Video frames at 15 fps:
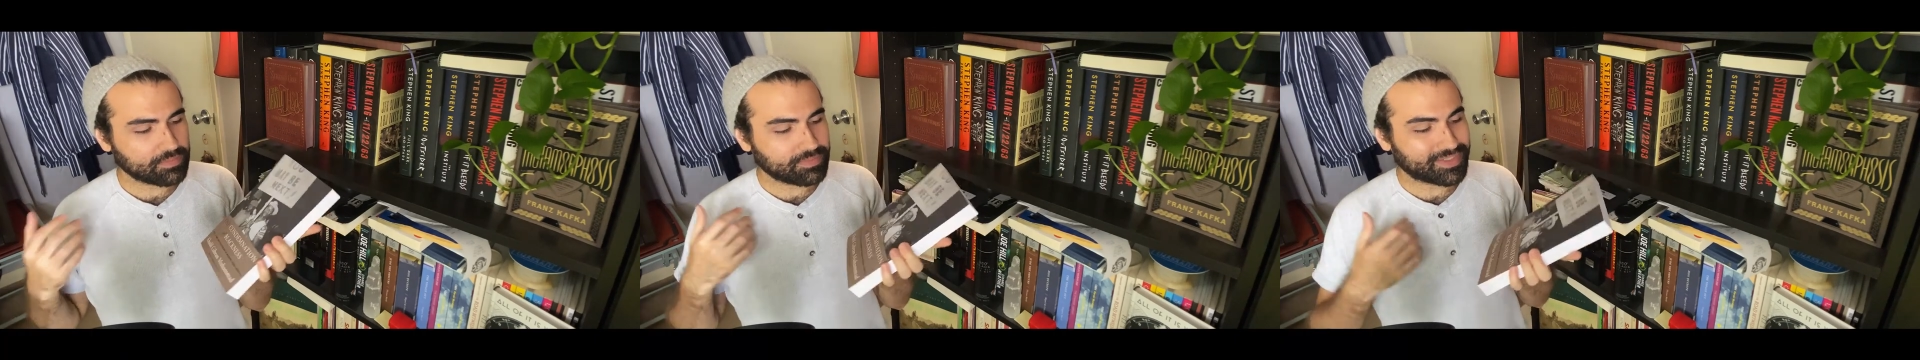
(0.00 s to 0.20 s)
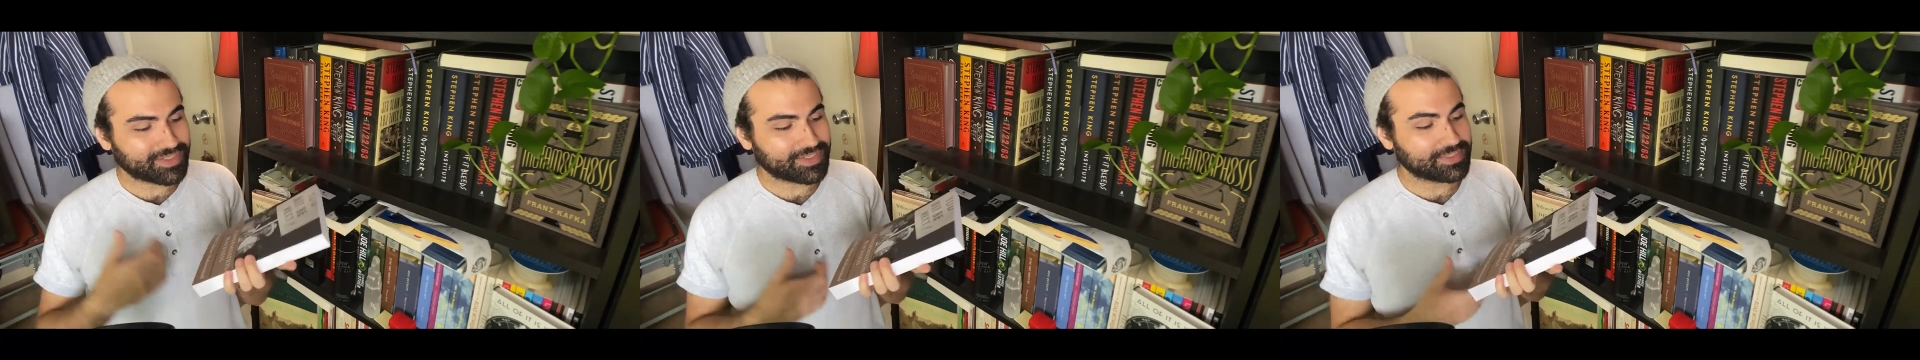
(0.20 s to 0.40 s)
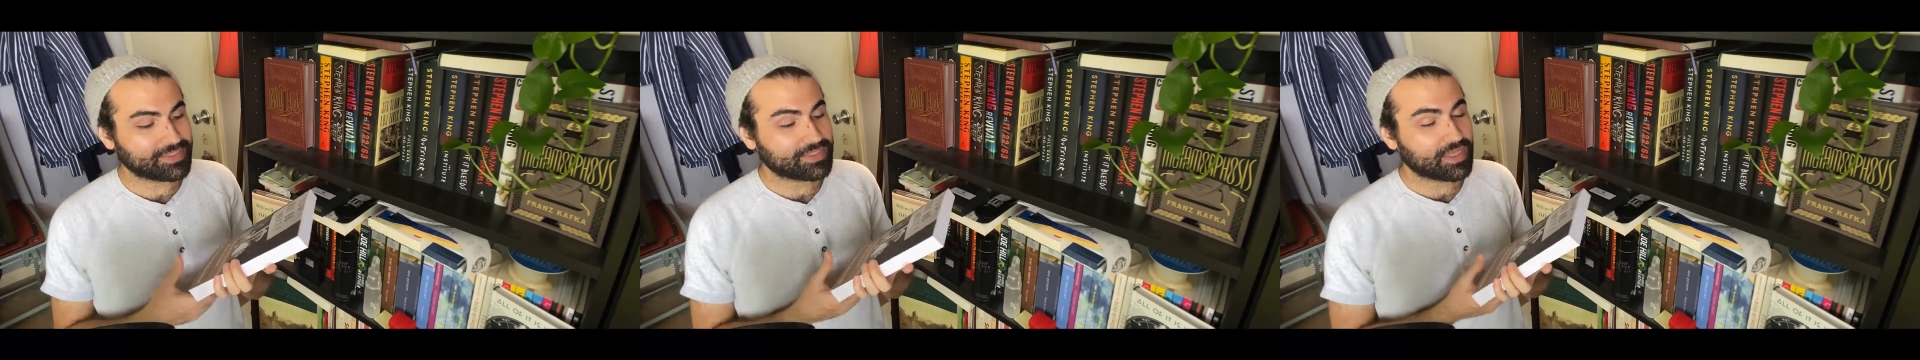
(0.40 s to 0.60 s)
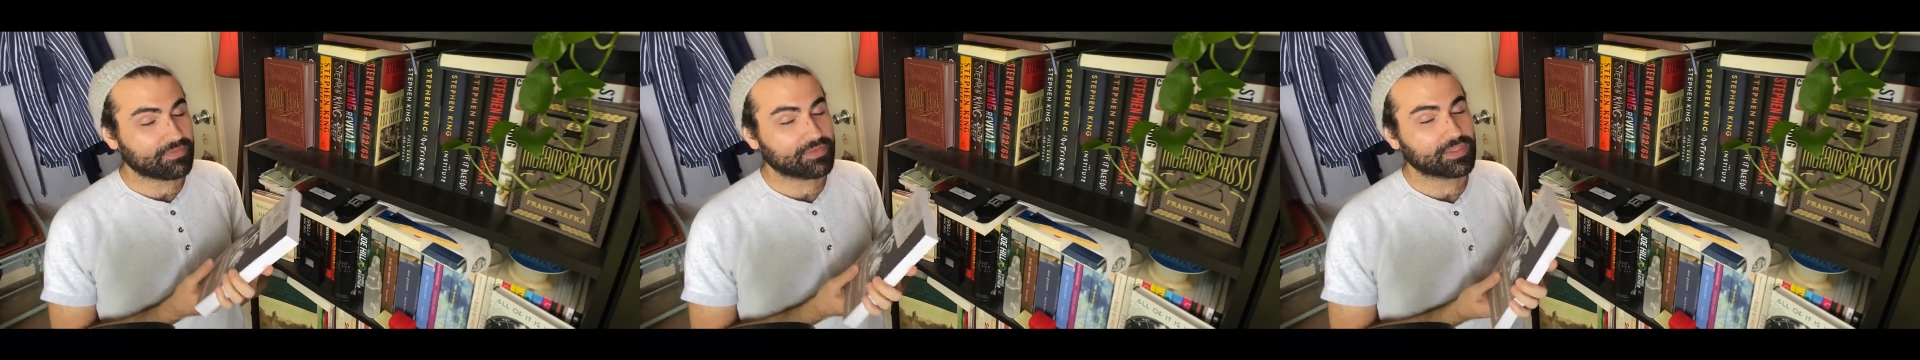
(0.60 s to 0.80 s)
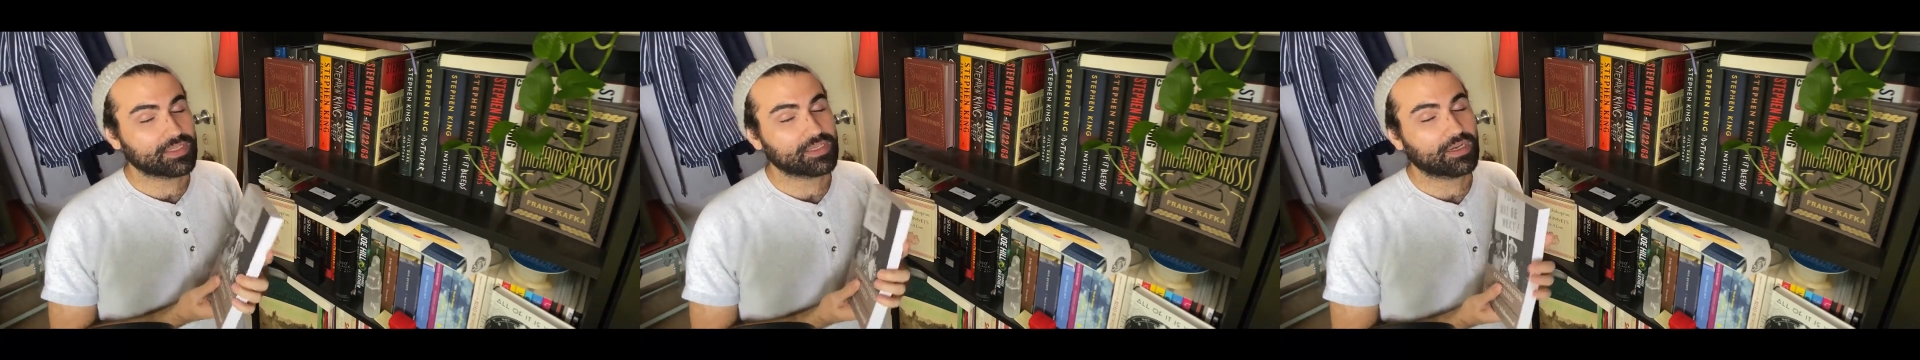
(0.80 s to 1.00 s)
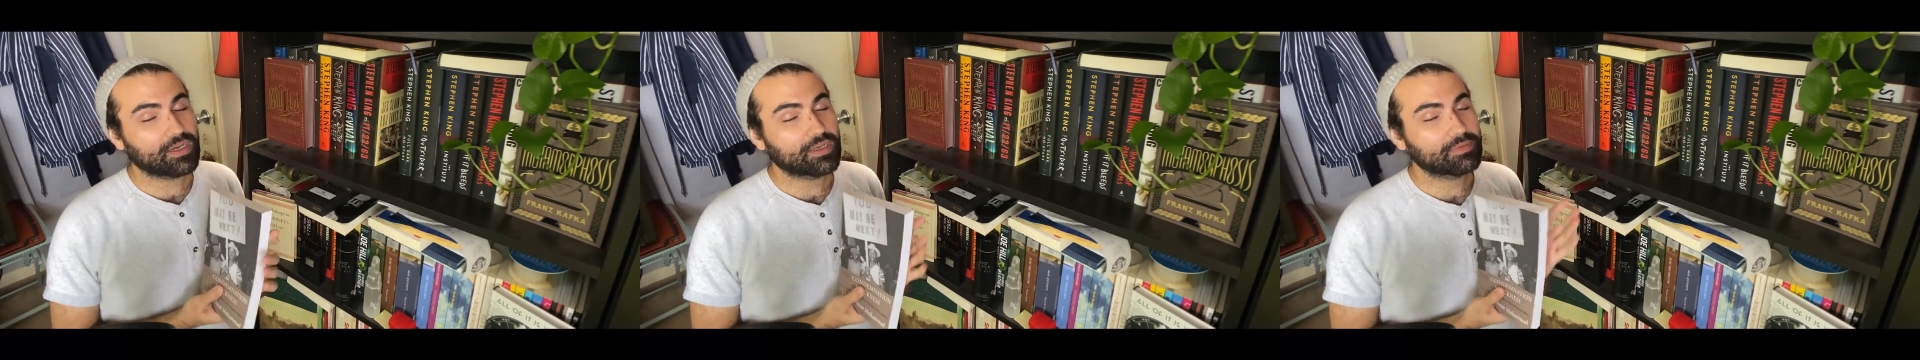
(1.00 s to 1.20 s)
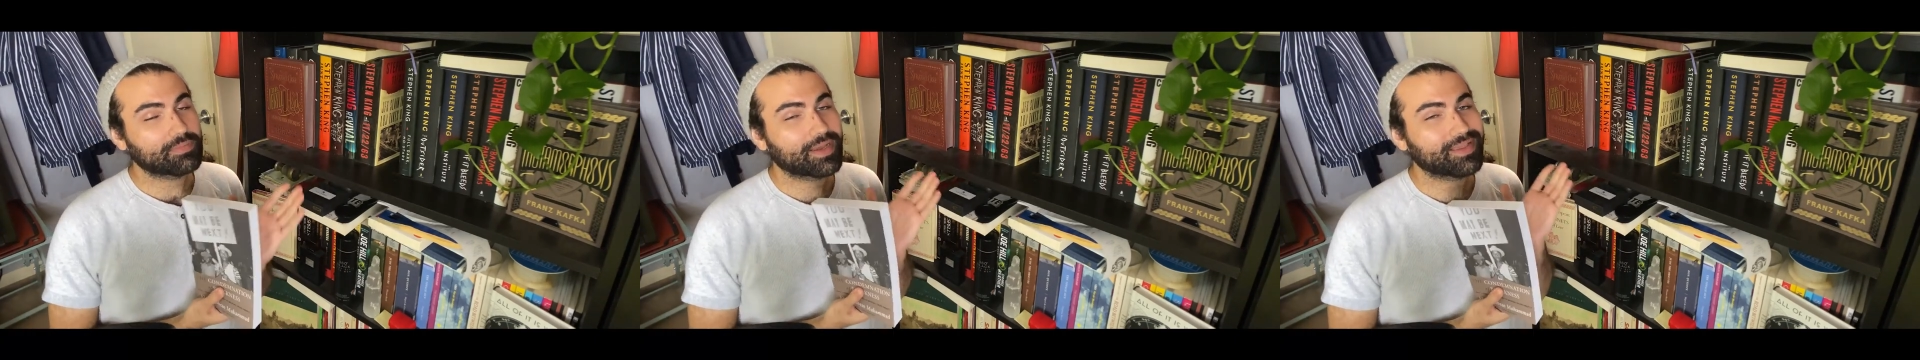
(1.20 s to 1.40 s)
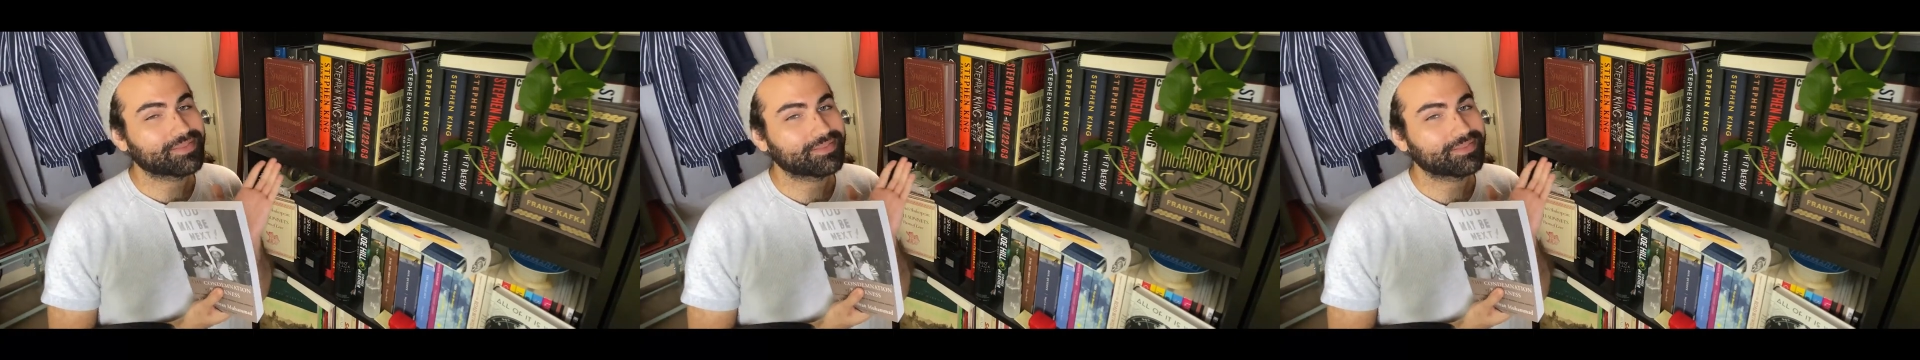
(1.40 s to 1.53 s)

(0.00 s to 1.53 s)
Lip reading: but it is definitely on my